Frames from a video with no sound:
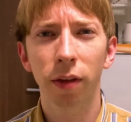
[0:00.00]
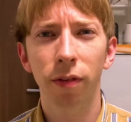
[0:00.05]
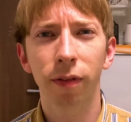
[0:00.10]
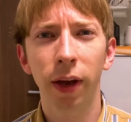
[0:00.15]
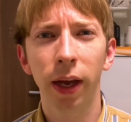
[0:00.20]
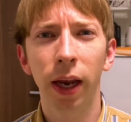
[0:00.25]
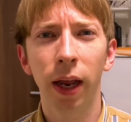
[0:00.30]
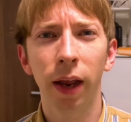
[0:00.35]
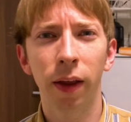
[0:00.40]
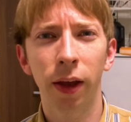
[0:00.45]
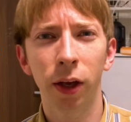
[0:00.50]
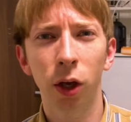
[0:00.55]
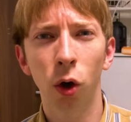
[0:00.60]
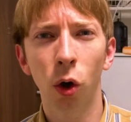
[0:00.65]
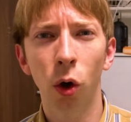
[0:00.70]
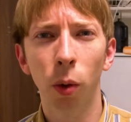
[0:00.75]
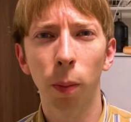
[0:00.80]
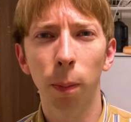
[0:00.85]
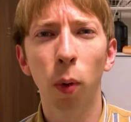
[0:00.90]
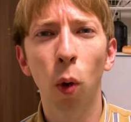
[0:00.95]
feeling that
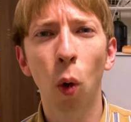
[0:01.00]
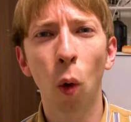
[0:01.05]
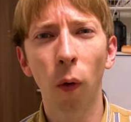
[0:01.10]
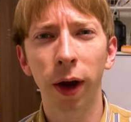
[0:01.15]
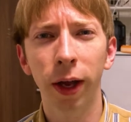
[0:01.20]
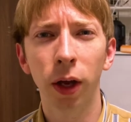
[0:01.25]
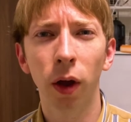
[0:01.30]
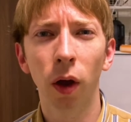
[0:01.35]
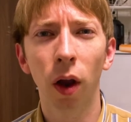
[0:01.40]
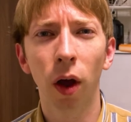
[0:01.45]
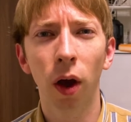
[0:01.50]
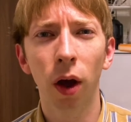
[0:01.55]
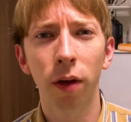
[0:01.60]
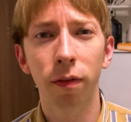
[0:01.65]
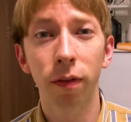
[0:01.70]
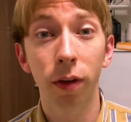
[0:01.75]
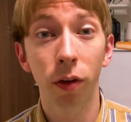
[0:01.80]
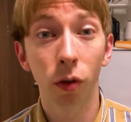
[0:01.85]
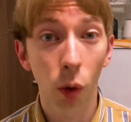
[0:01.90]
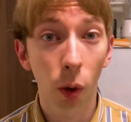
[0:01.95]
you're pouring your
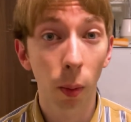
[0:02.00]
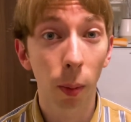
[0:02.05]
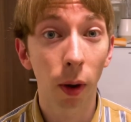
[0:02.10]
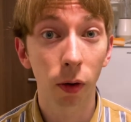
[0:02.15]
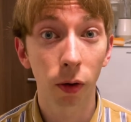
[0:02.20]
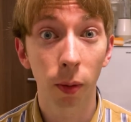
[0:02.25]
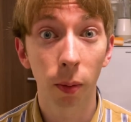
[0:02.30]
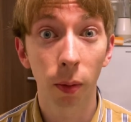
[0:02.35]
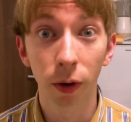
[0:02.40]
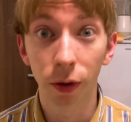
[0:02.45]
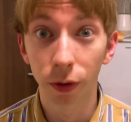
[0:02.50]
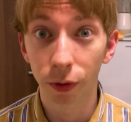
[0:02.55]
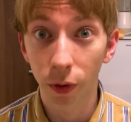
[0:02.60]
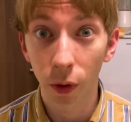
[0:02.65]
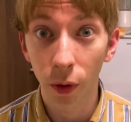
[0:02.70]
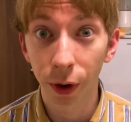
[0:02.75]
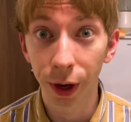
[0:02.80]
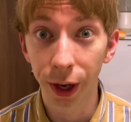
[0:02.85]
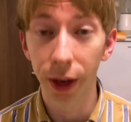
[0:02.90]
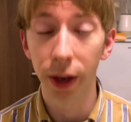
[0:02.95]
life into a bottomless
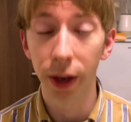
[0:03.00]
void.